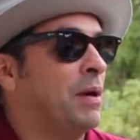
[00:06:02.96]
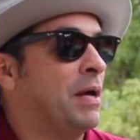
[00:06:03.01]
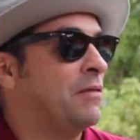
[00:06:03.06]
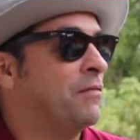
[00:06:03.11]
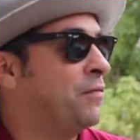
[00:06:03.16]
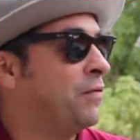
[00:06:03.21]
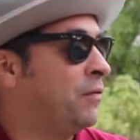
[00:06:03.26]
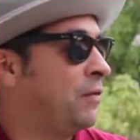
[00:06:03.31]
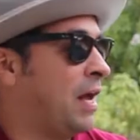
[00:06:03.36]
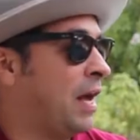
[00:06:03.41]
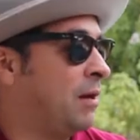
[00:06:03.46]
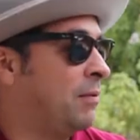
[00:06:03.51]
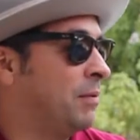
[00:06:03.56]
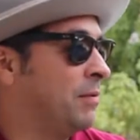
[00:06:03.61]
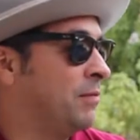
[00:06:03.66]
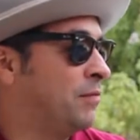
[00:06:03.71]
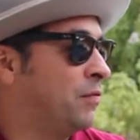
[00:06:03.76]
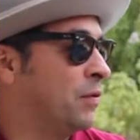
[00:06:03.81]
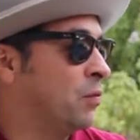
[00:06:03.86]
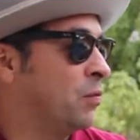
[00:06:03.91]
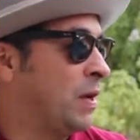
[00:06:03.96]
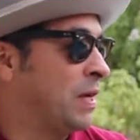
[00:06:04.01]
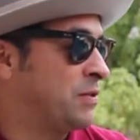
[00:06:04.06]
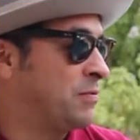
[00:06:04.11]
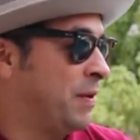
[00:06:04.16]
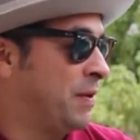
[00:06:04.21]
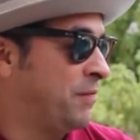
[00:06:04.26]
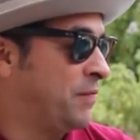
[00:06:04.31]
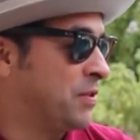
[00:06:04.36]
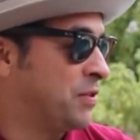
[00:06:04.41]
did a benefit album
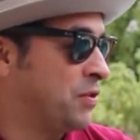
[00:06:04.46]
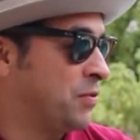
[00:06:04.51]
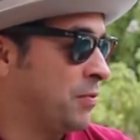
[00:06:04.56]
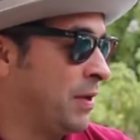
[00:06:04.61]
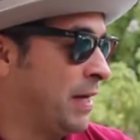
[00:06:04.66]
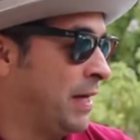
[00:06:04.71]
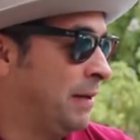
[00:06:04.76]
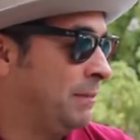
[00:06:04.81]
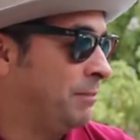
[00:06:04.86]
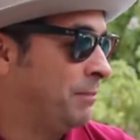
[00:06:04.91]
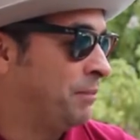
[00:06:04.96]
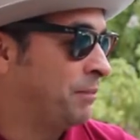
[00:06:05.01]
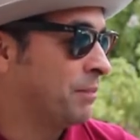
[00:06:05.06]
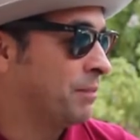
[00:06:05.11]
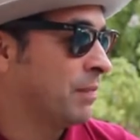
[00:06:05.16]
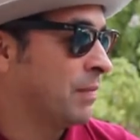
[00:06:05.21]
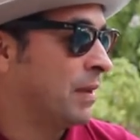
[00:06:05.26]
for the West Memphis 3.